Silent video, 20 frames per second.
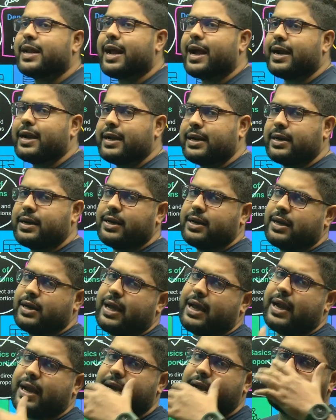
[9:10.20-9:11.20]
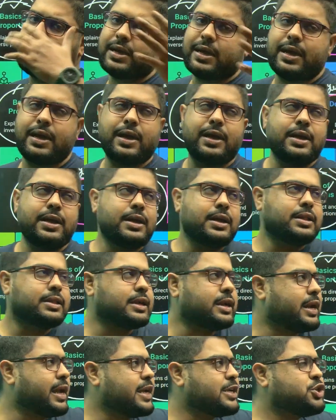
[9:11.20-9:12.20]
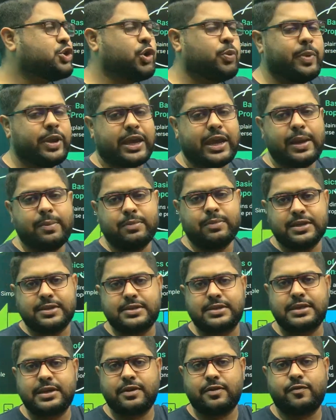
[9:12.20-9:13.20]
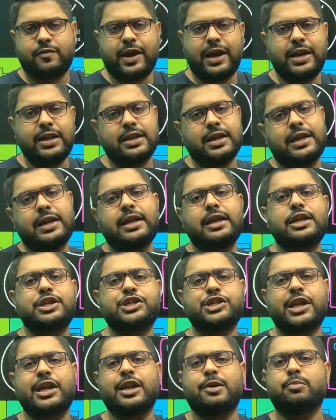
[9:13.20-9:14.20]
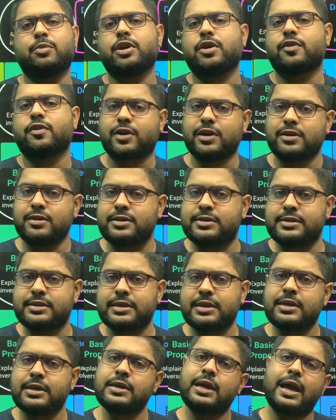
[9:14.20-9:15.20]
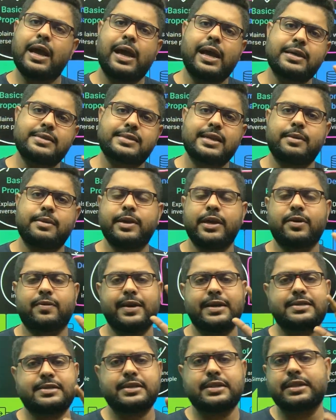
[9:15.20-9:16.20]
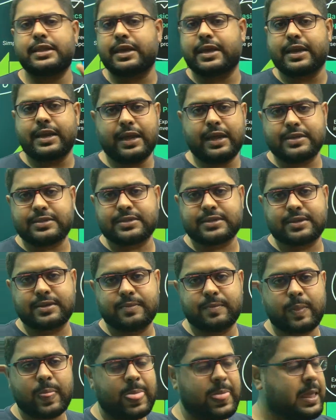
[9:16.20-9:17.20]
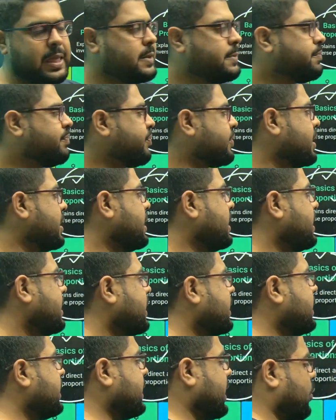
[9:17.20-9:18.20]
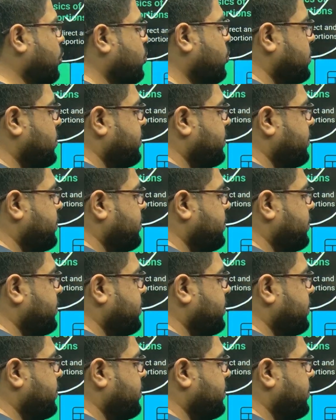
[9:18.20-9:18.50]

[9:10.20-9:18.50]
added, and the ratio became this. Find the initial number of girls. As a question they can ask. Now,